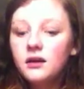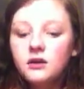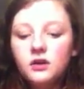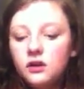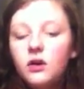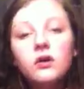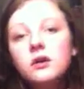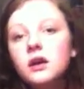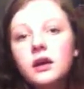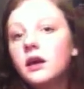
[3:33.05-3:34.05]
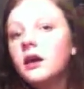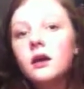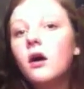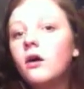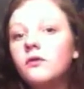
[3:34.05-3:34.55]
You're not gonna
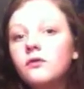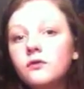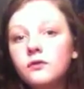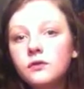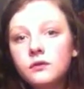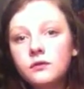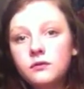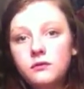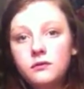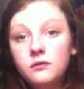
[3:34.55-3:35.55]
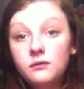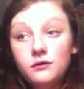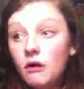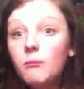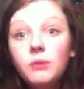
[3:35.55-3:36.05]
kick off.
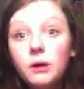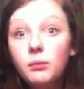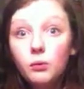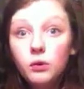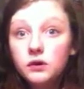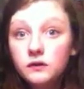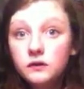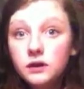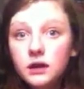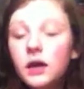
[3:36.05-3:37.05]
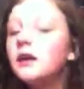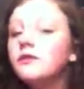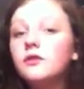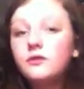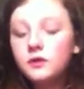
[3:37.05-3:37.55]
Some people would.
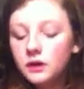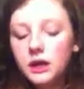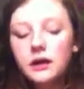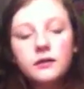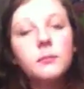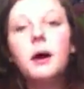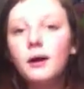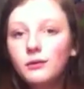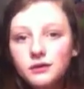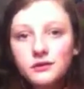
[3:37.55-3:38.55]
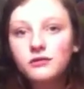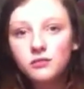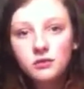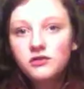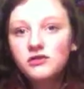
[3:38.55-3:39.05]
If you feel like the power
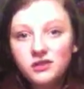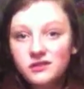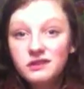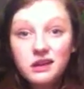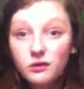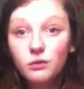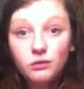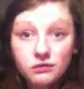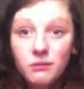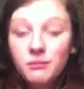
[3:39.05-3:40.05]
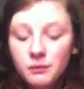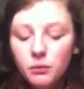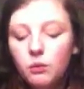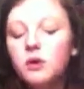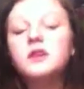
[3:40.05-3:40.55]
distribution is equal, some
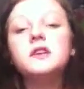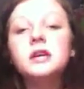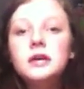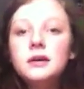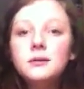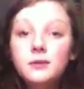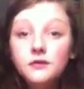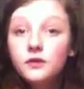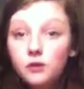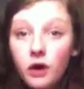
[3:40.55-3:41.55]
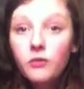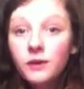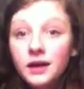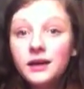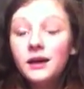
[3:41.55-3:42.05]
people would. But if you know
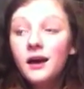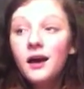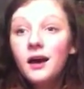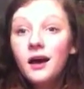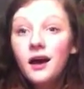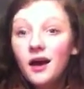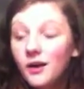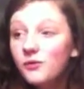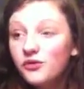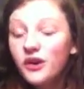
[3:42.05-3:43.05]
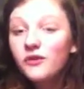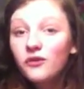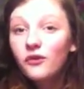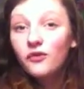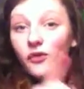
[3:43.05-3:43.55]
me, I'm
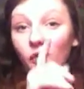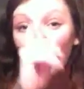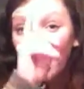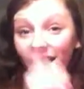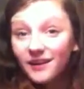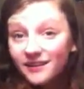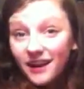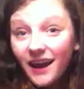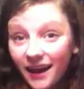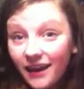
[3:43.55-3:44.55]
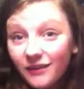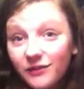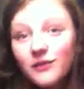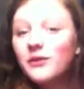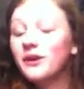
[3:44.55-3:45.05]
5'4.5",
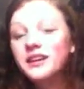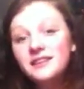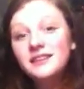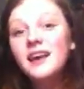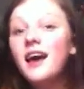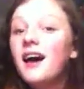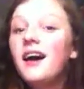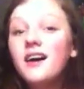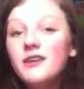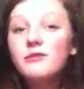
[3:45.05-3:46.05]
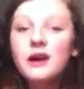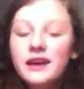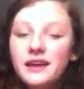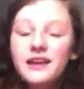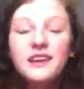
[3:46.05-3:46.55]
right? I
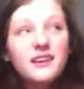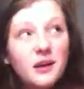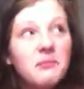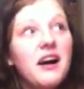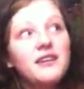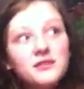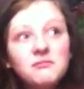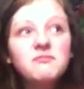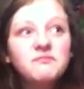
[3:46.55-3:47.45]
weigh about